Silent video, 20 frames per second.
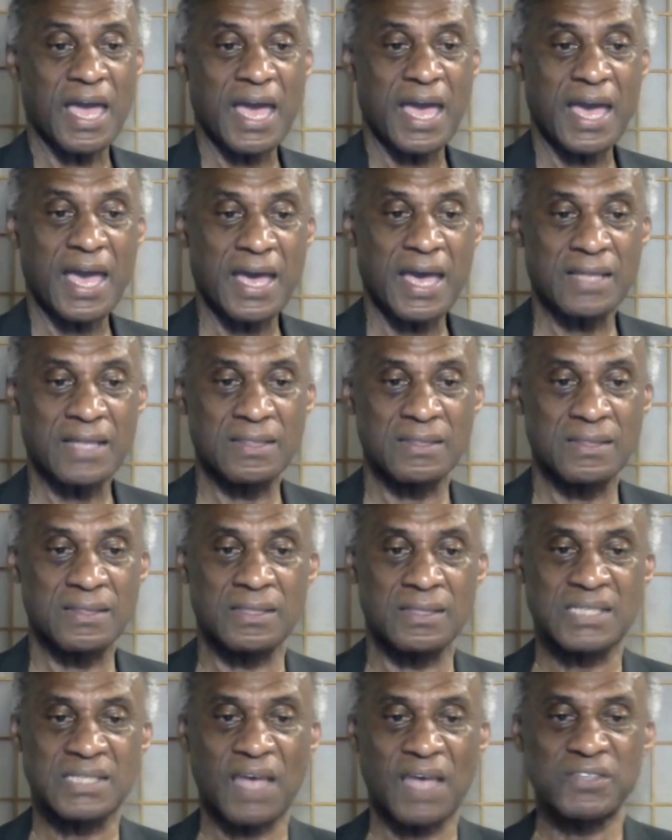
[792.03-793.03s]

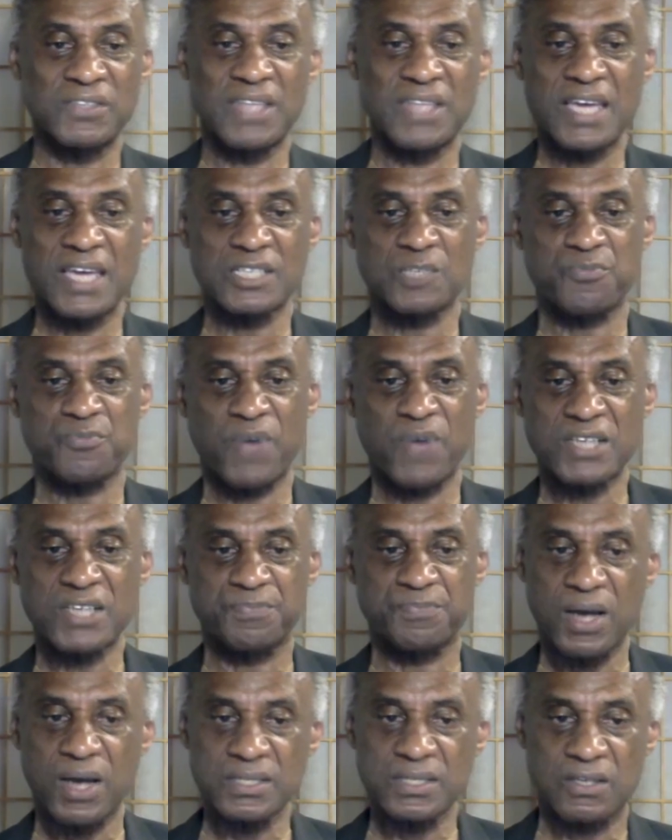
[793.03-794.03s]
And the 7-day
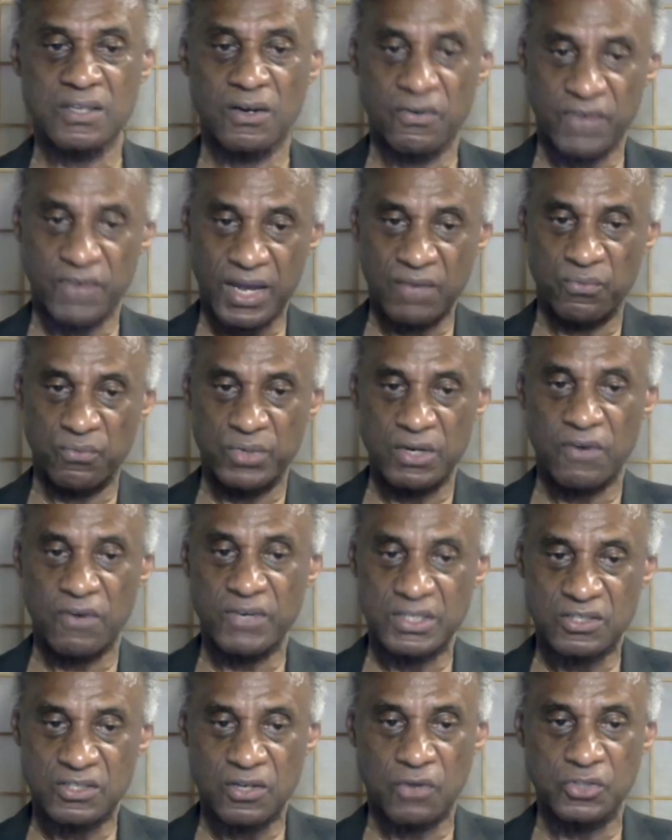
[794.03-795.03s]
express bus, all right, we
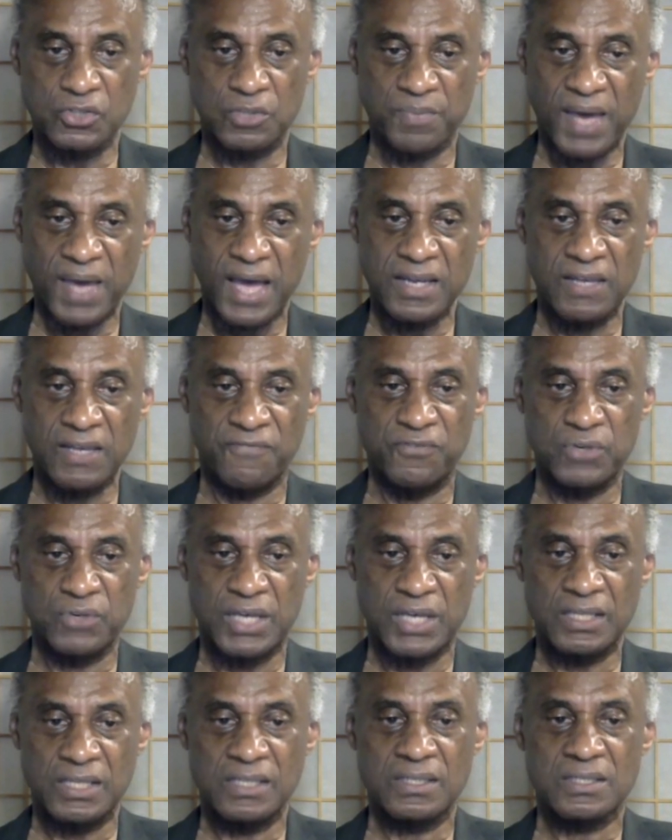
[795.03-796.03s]
already told you that. If
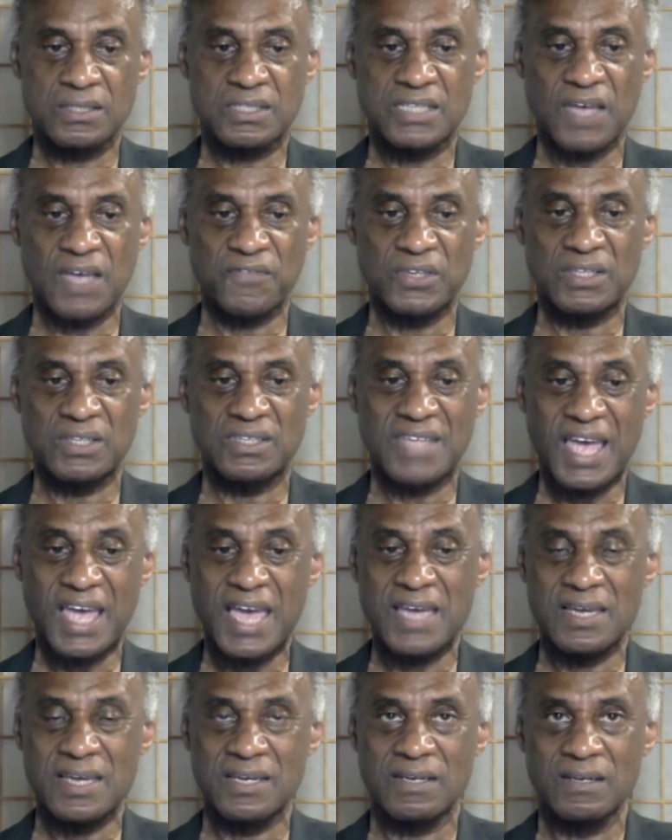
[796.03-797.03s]
you're getting the
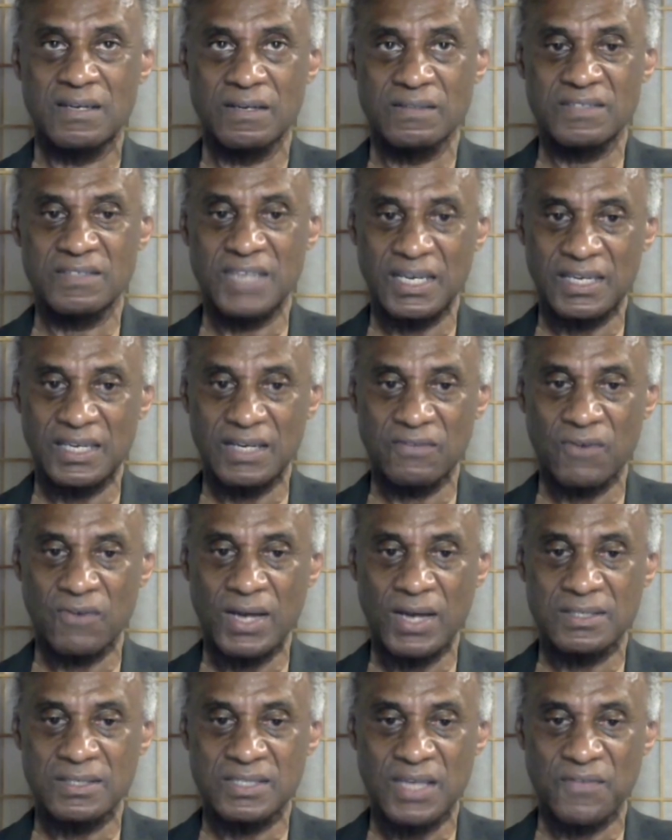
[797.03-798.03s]
7-day ticket,
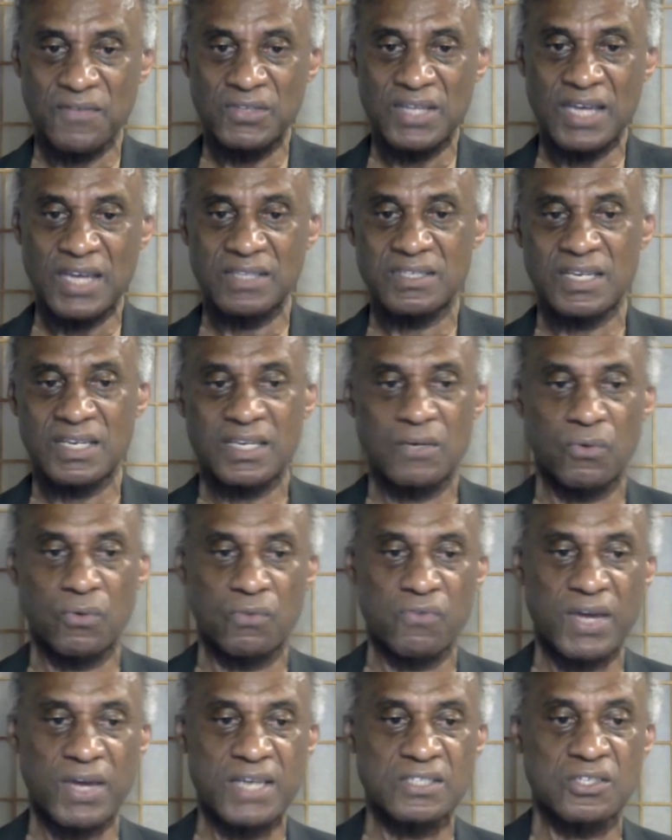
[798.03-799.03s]
right, the 7-day ticket
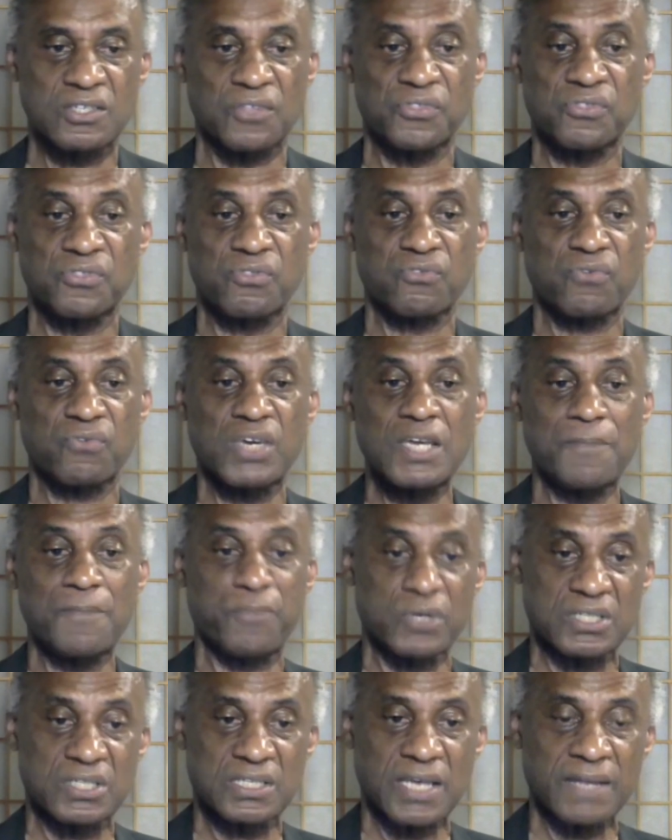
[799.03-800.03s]
will raise to
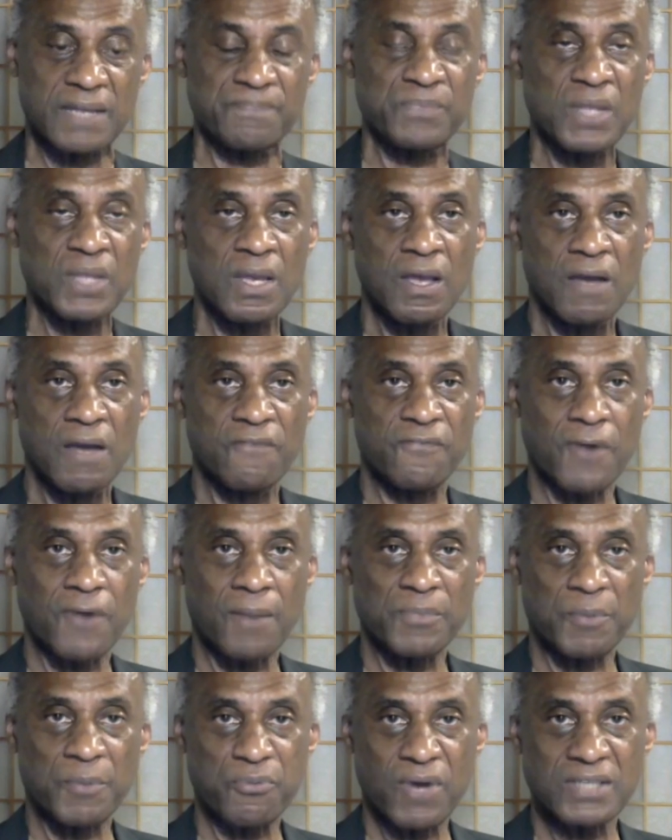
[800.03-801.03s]
3%
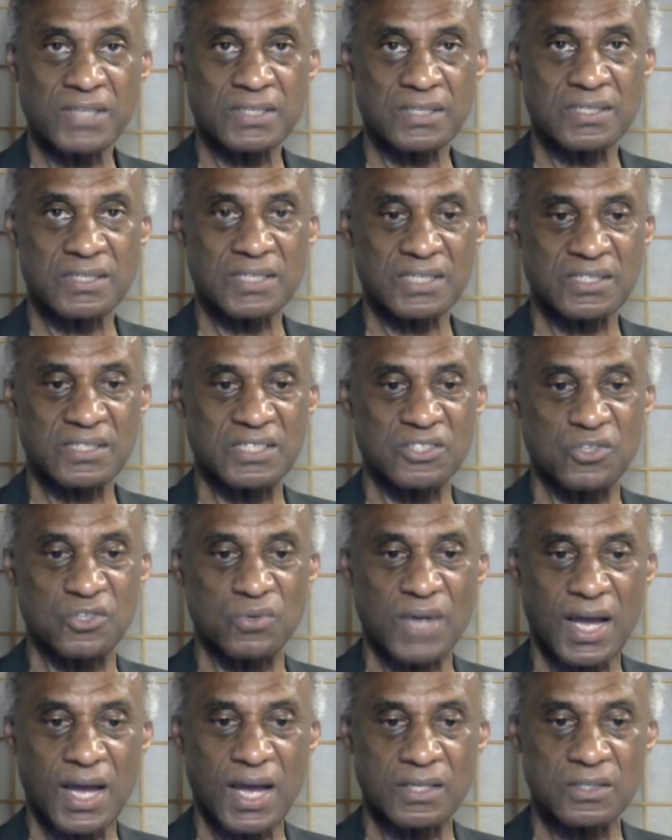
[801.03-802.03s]
from the present $62
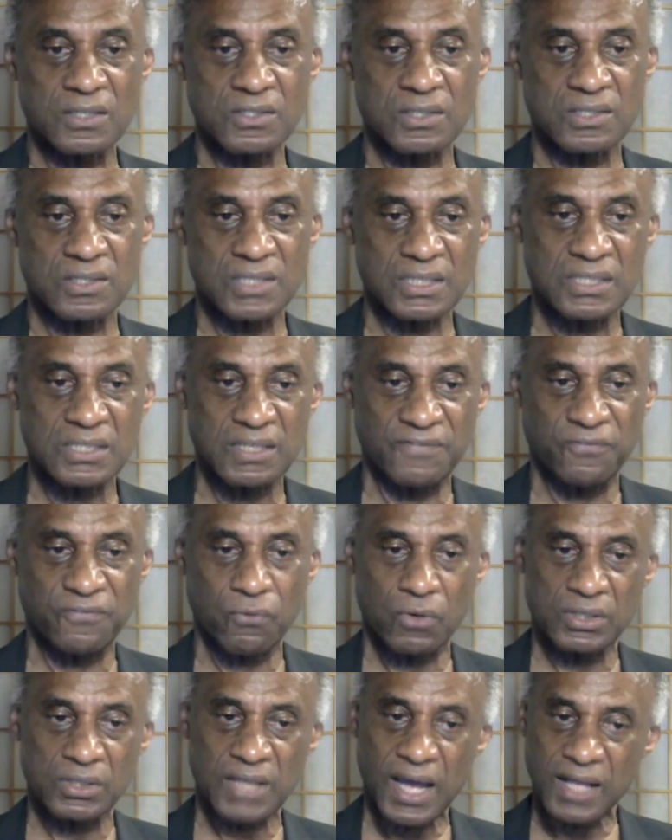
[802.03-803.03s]
to
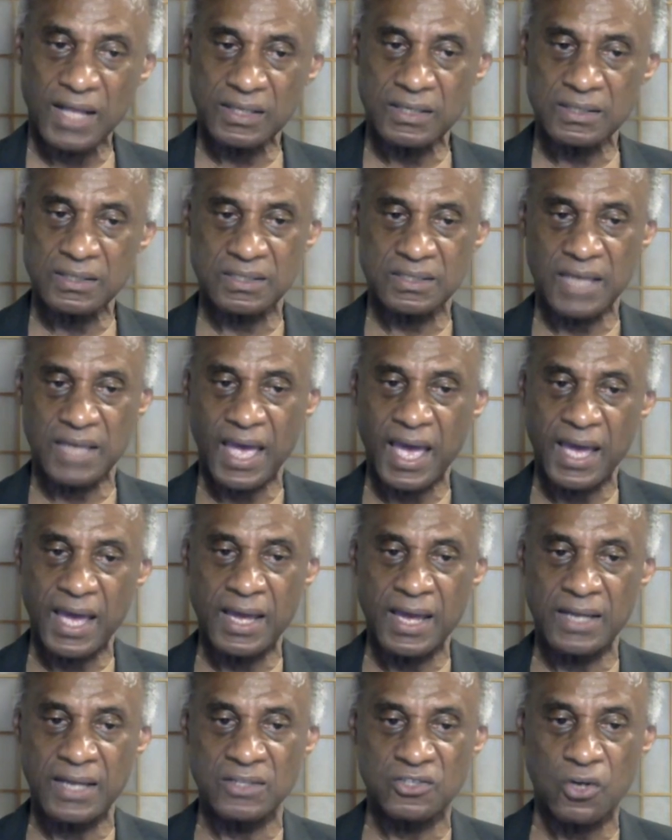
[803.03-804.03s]
$64.
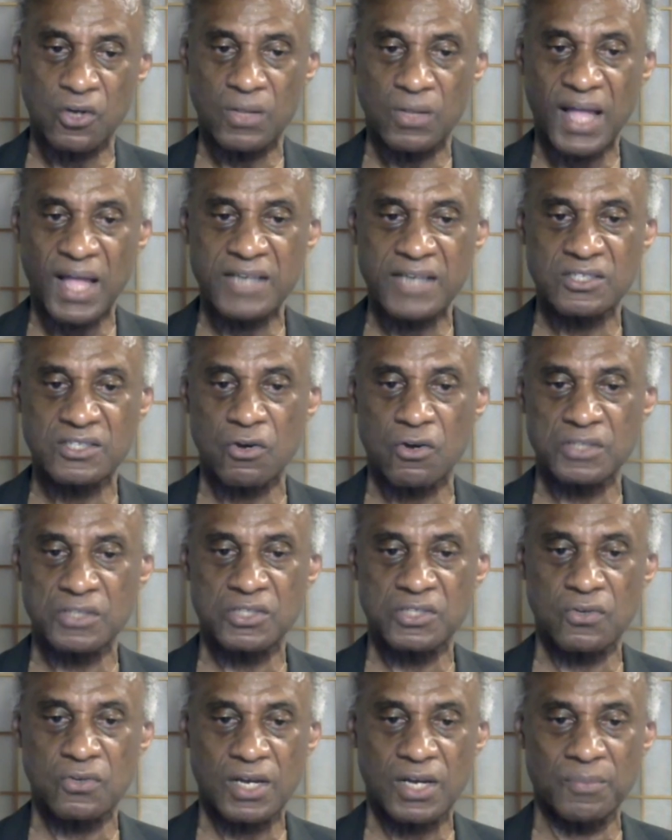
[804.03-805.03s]
And toll hikes are
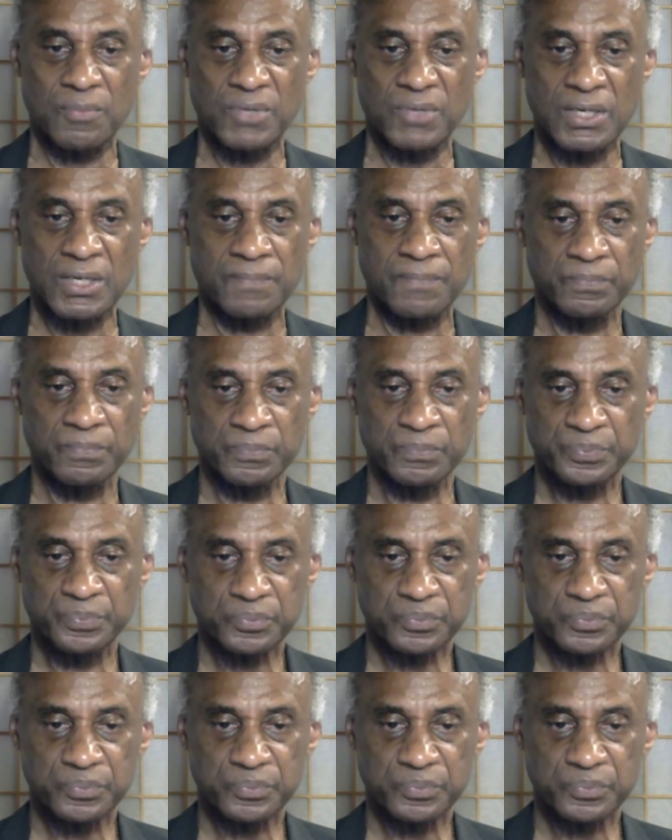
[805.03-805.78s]
also coming